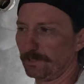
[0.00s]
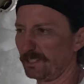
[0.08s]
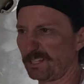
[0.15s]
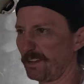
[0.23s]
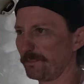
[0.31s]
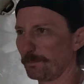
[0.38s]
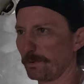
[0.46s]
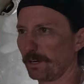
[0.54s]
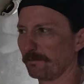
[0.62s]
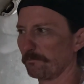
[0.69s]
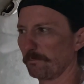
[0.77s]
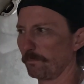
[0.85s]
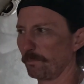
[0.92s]
It's a heavy
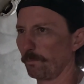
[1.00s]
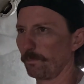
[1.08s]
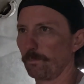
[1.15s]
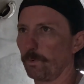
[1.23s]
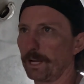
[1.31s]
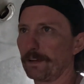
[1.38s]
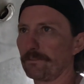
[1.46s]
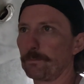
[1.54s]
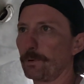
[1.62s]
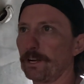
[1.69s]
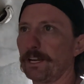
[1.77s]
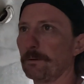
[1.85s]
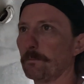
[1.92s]
boat. We haven't
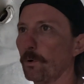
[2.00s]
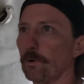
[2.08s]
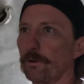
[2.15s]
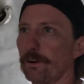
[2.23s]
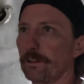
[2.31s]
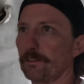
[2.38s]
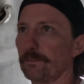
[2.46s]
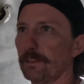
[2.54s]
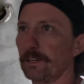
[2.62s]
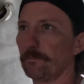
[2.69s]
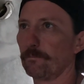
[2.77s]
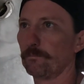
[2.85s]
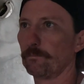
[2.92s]
put any more on it
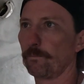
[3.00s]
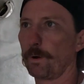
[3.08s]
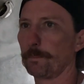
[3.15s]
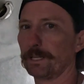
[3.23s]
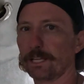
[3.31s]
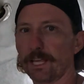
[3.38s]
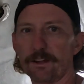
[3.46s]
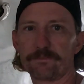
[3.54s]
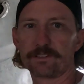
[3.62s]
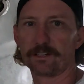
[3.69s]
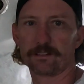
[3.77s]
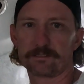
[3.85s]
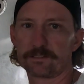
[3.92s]
than when we left,
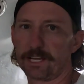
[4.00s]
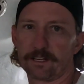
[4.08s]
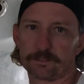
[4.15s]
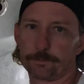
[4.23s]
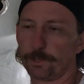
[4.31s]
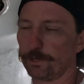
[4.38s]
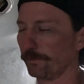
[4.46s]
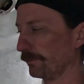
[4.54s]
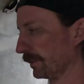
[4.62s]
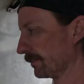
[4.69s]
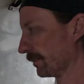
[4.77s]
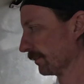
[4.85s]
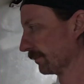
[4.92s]
and it sails
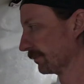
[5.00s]
beautifully still.